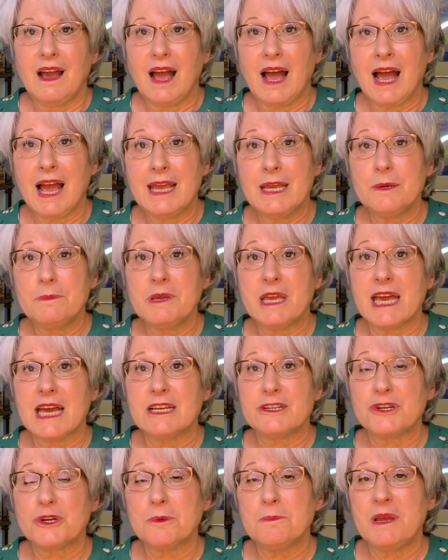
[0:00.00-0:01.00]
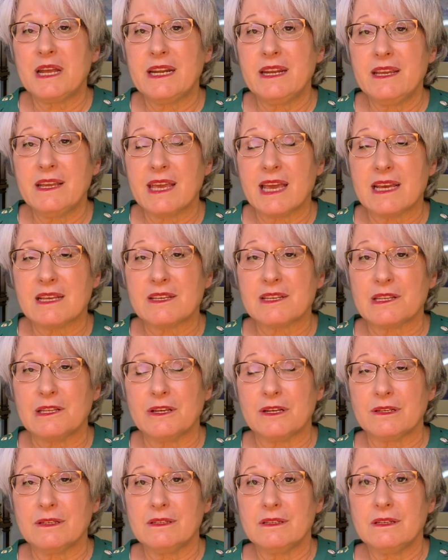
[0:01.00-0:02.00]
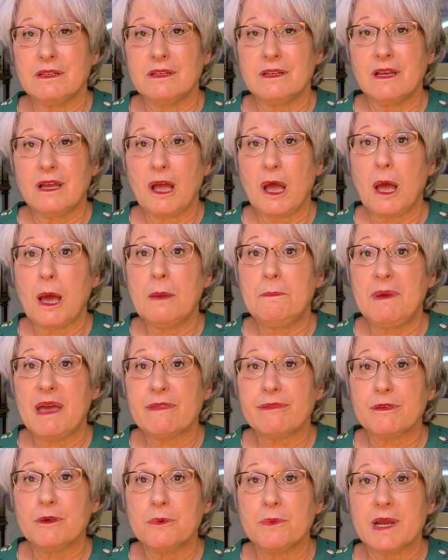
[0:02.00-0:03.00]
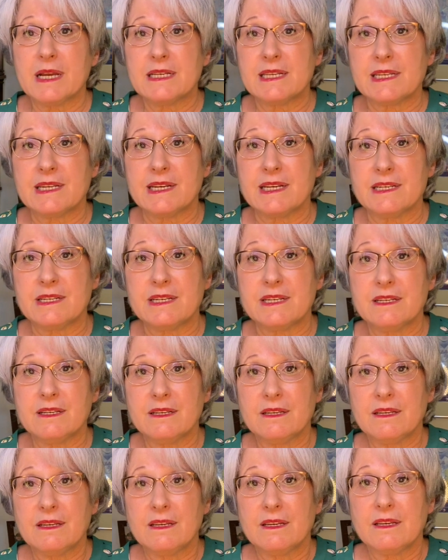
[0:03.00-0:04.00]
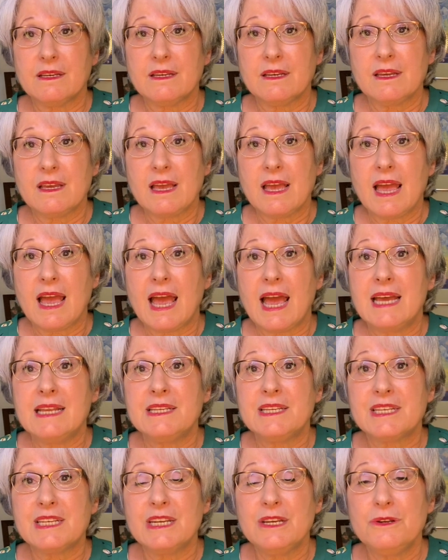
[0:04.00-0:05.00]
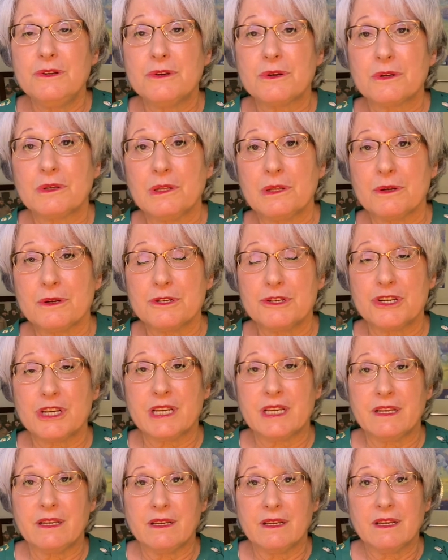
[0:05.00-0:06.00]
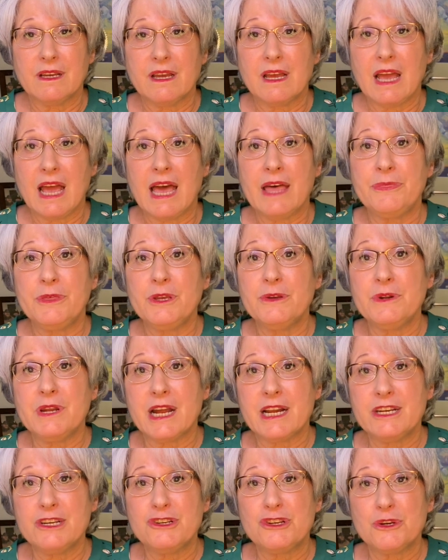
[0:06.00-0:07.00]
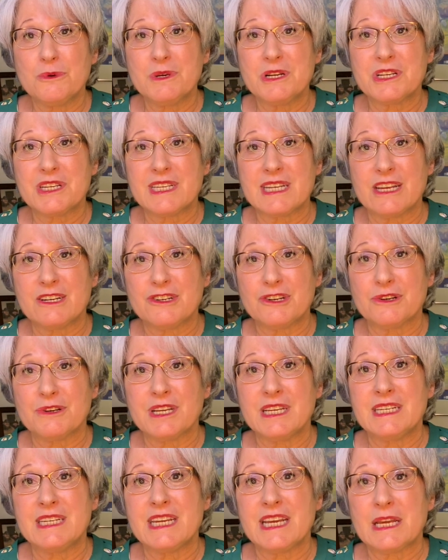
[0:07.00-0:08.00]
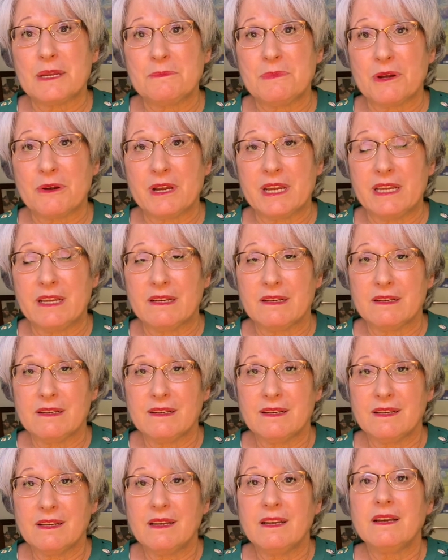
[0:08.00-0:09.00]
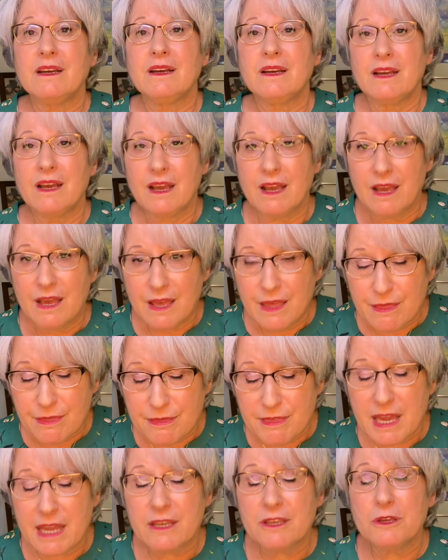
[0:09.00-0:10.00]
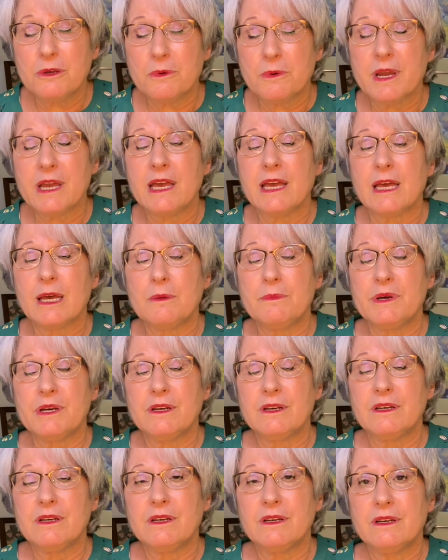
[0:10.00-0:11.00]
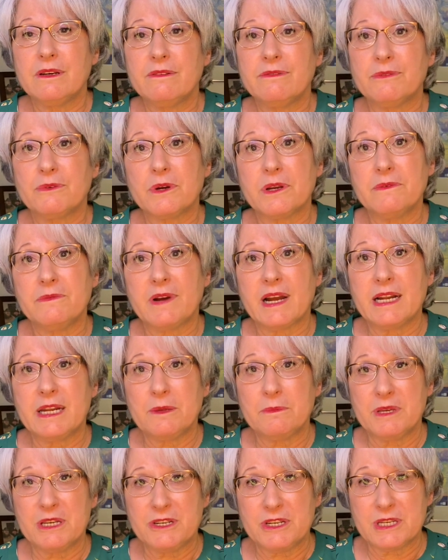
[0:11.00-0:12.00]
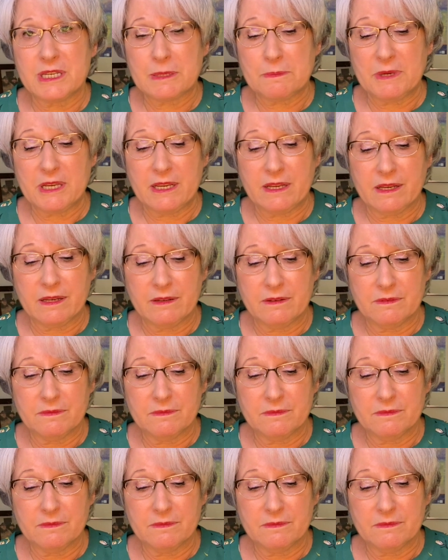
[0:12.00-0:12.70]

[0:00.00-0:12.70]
I am Cantor Penny Kessler, a Bethel resident and senior clergy at the United Jewish Center in Danbury. Thank you, Rahab, for inviting me to speak.